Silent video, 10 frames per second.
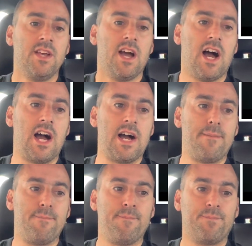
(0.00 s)

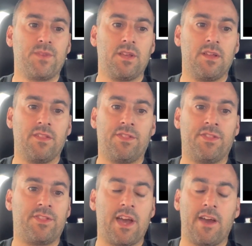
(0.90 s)

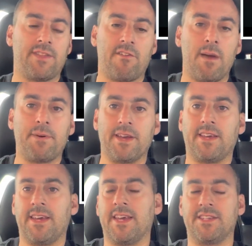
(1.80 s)
They're
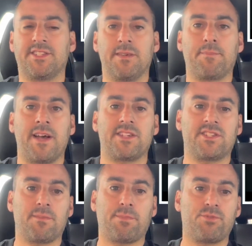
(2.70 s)
epic. It is the
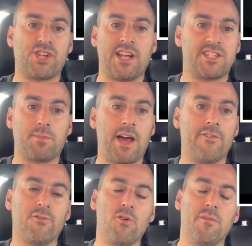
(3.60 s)
best chassis
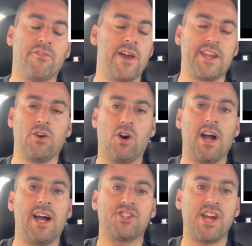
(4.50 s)
platform of any
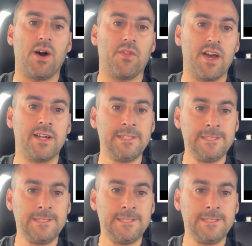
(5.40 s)
hot hatch out there.